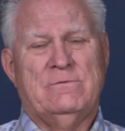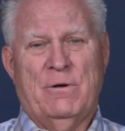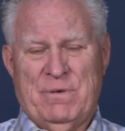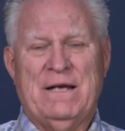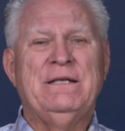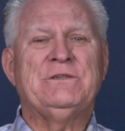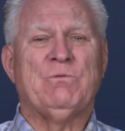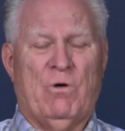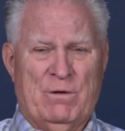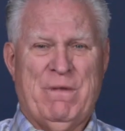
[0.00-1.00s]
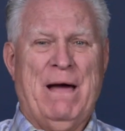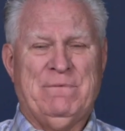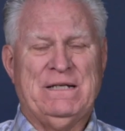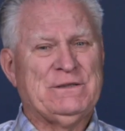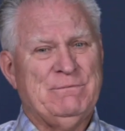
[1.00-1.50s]
Repentance, water
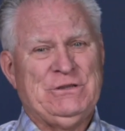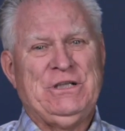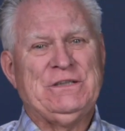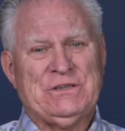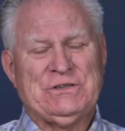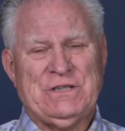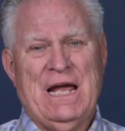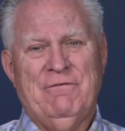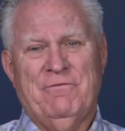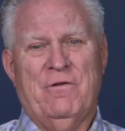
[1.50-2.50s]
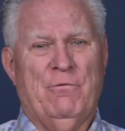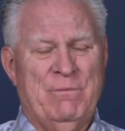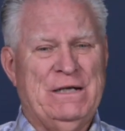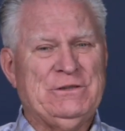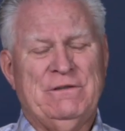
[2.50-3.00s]
baptism in Jesus' name for the
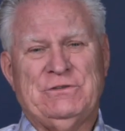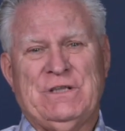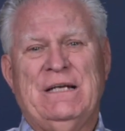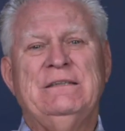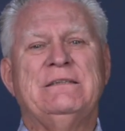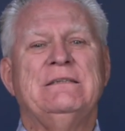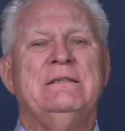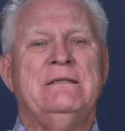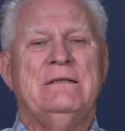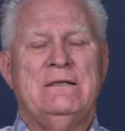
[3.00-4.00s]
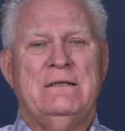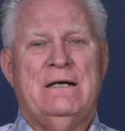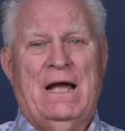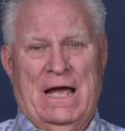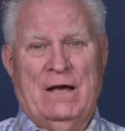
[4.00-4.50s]
remission of sins,
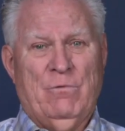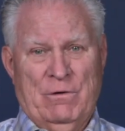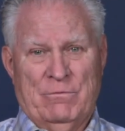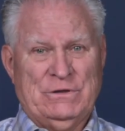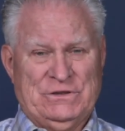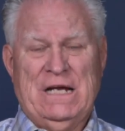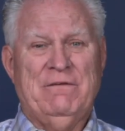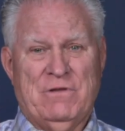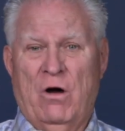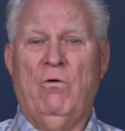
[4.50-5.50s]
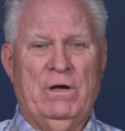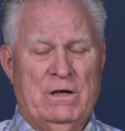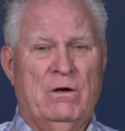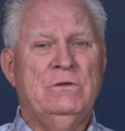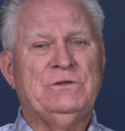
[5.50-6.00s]
and we'd receive the Holy
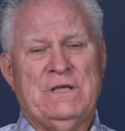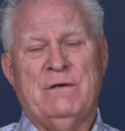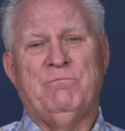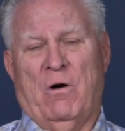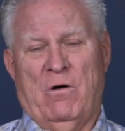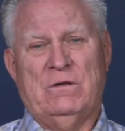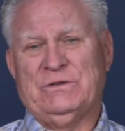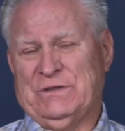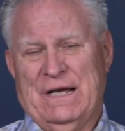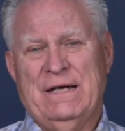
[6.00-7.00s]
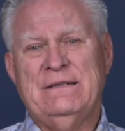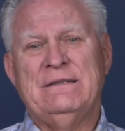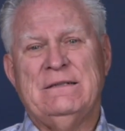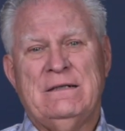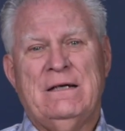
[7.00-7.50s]
Ghost. And Paul said
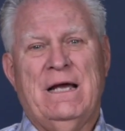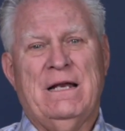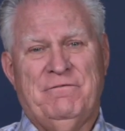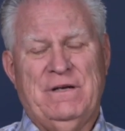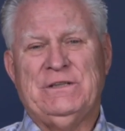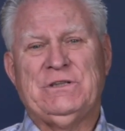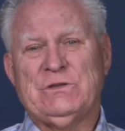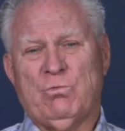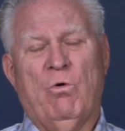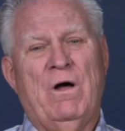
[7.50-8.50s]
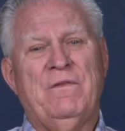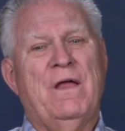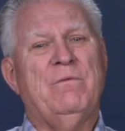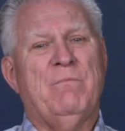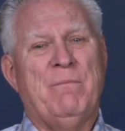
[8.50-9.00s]
in Ephesians 1
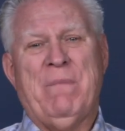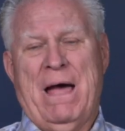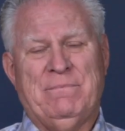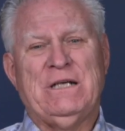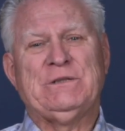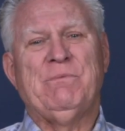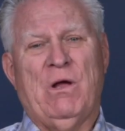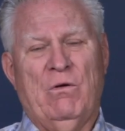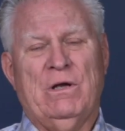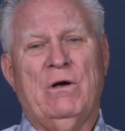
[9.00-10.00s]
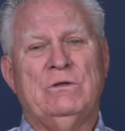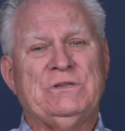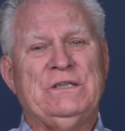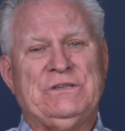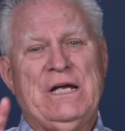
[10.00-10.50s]
that the baptism of the Holy
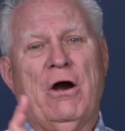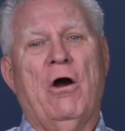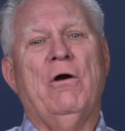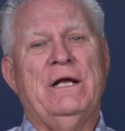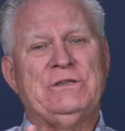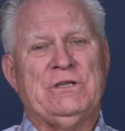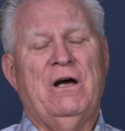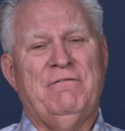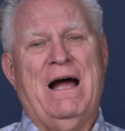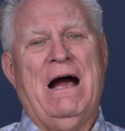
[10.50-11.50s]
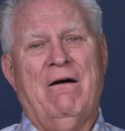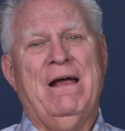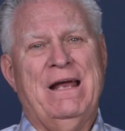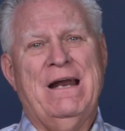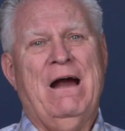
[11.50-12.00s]
Ghost is the earnest of our
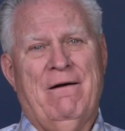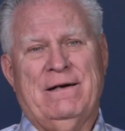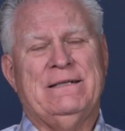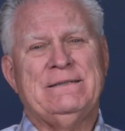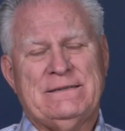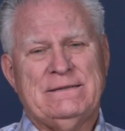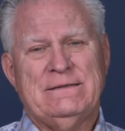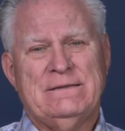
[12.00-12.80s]
inheritance.